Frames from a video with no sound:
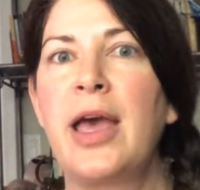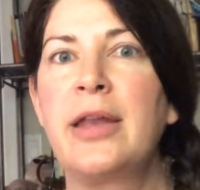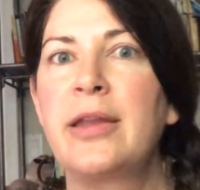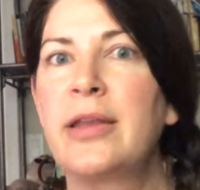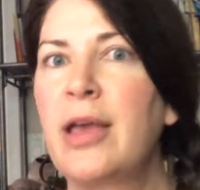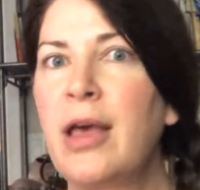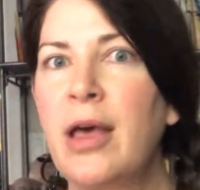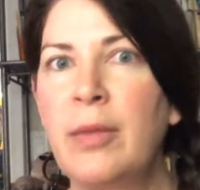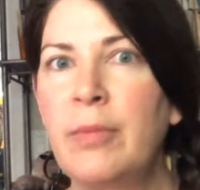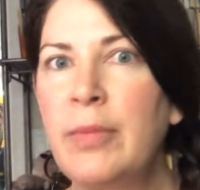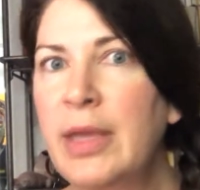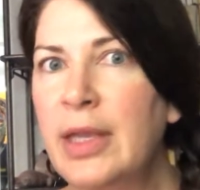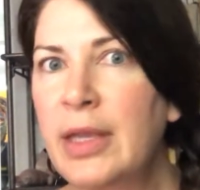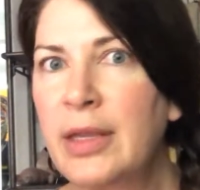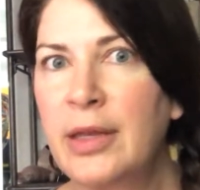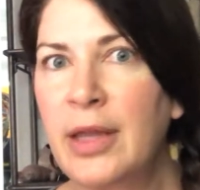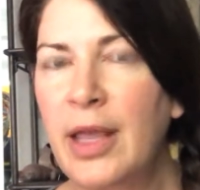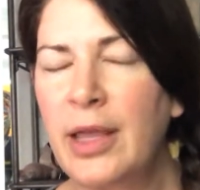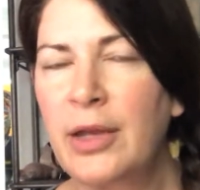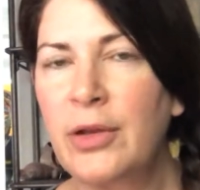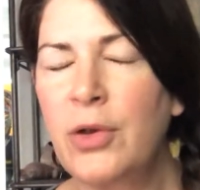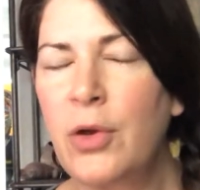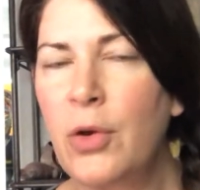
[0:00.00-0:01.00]
come in
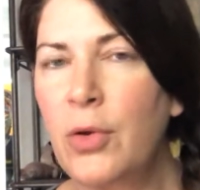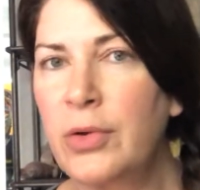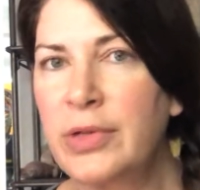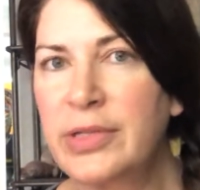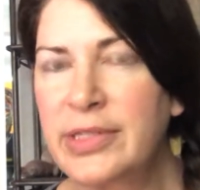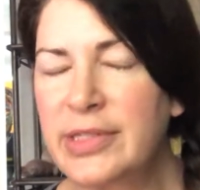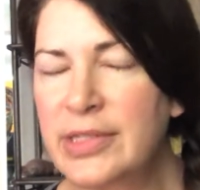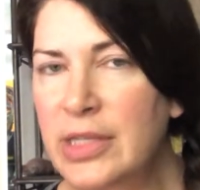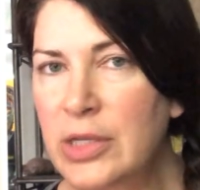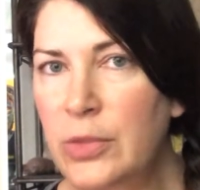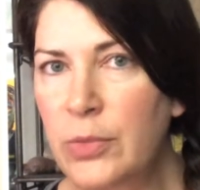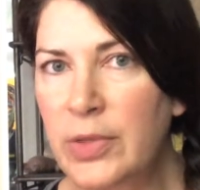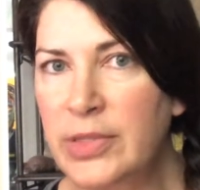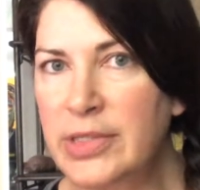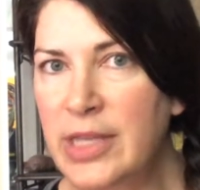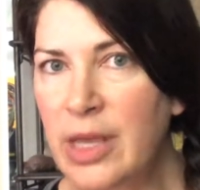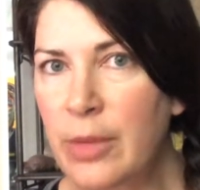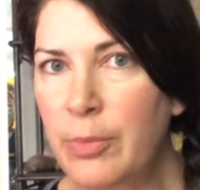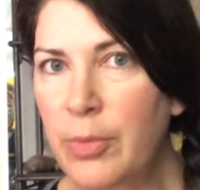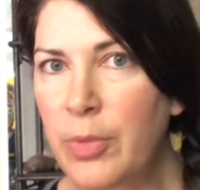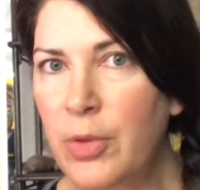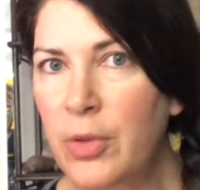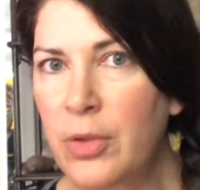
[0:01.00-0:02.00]
and go to Siwa
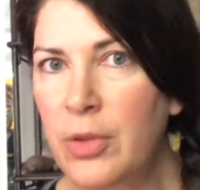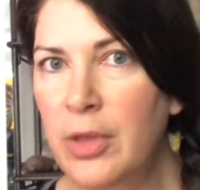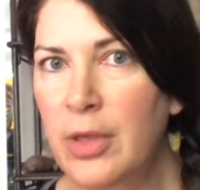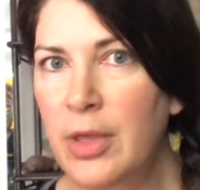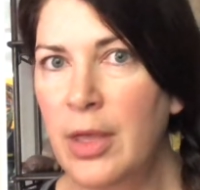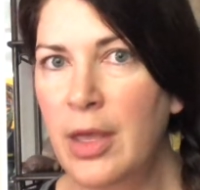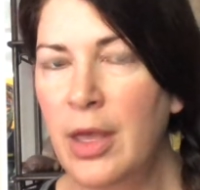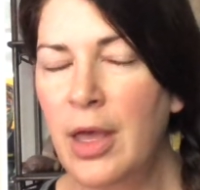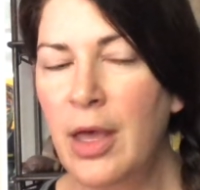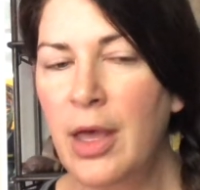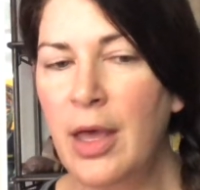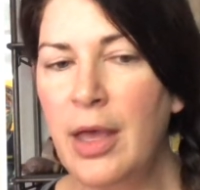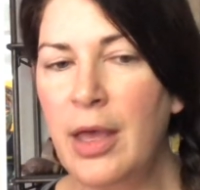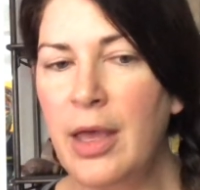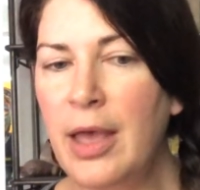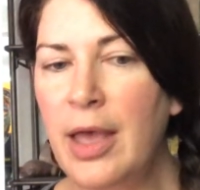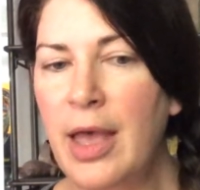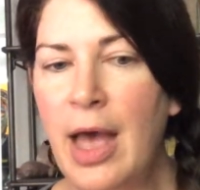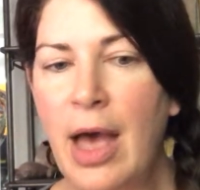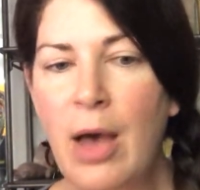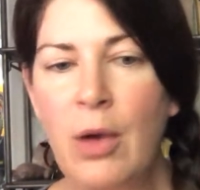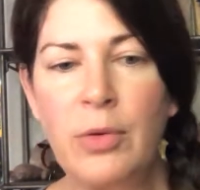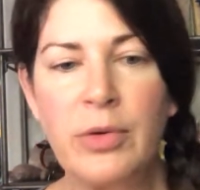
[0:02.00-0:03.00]
Temple
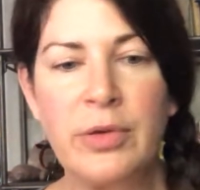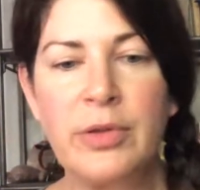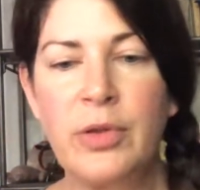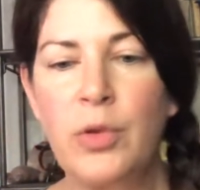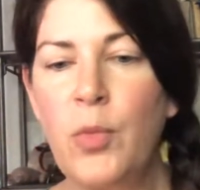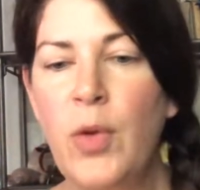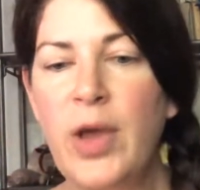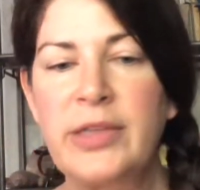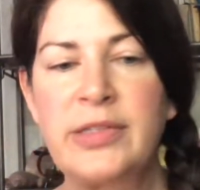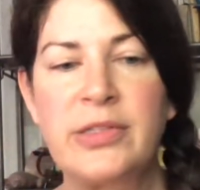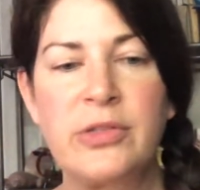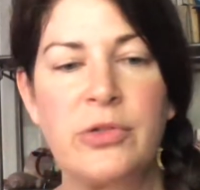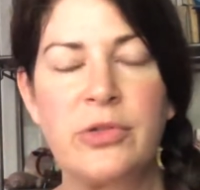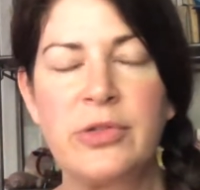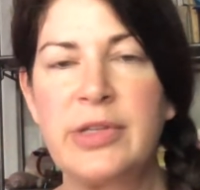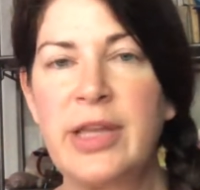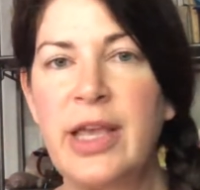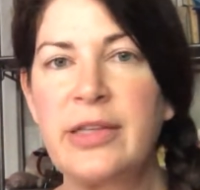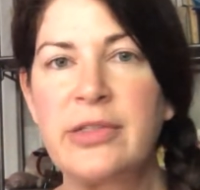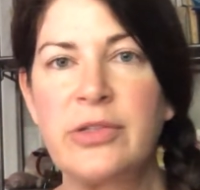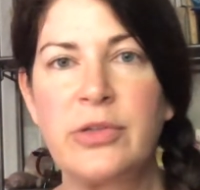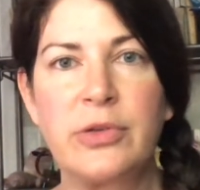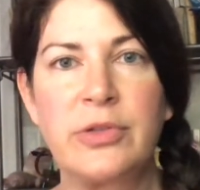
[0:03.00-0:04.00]
out in the Western
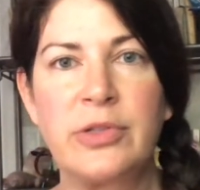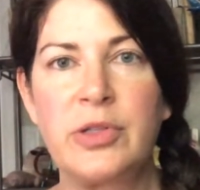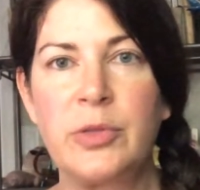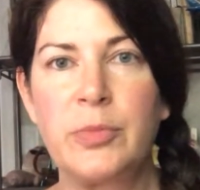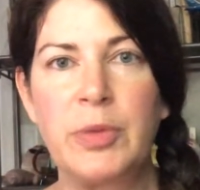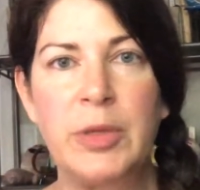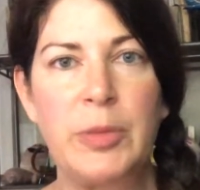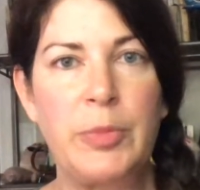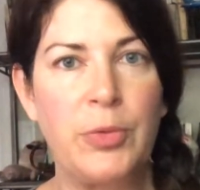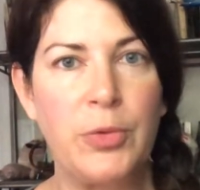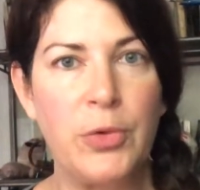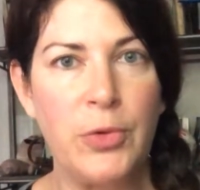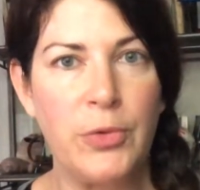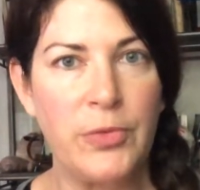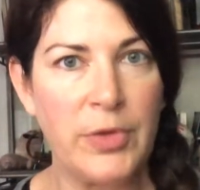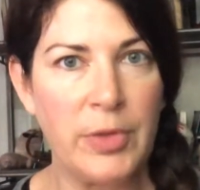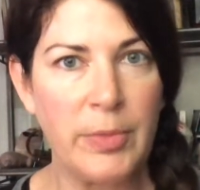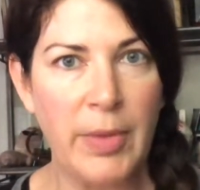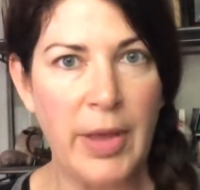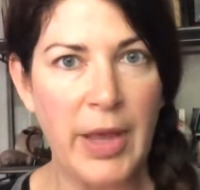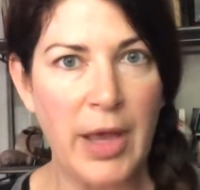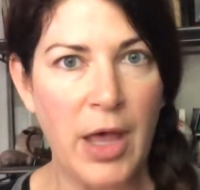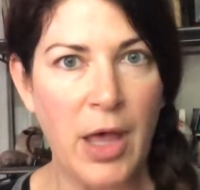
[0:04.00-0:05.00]
Desert to be
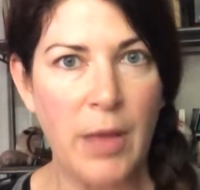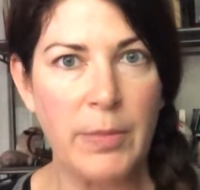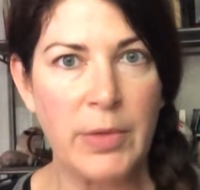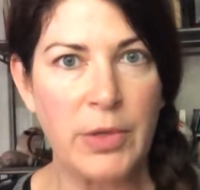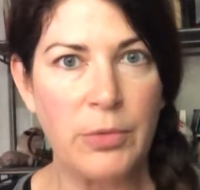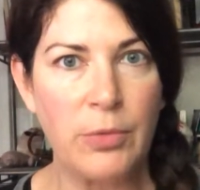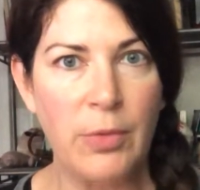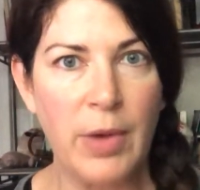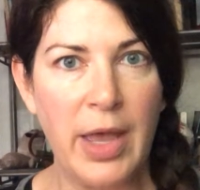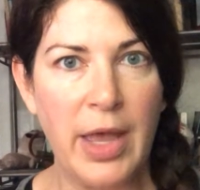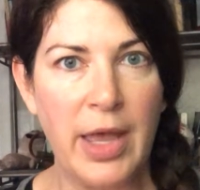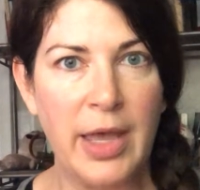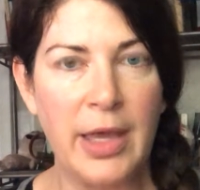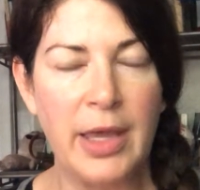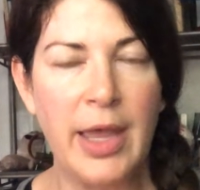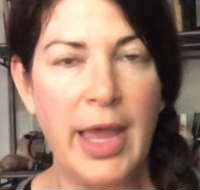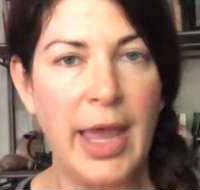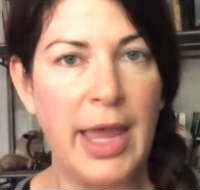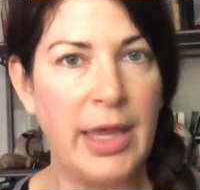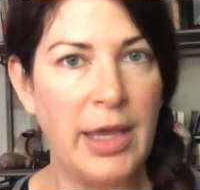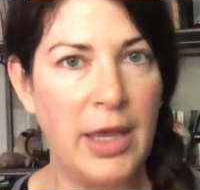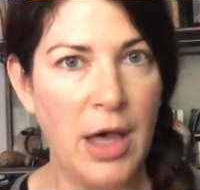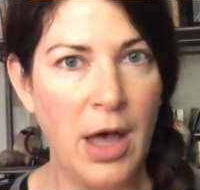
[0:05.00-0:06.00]
proven by Amun-Re
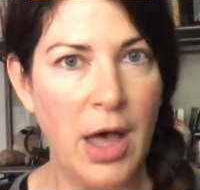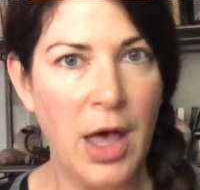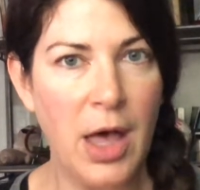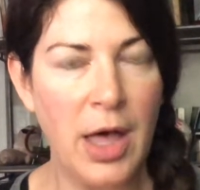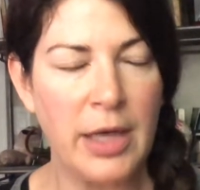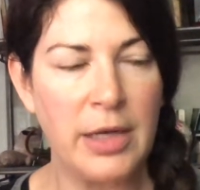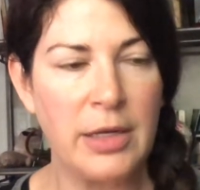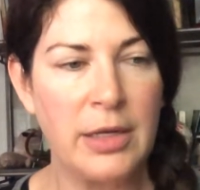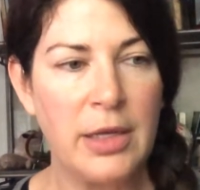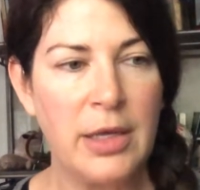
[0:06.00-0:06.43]
a god.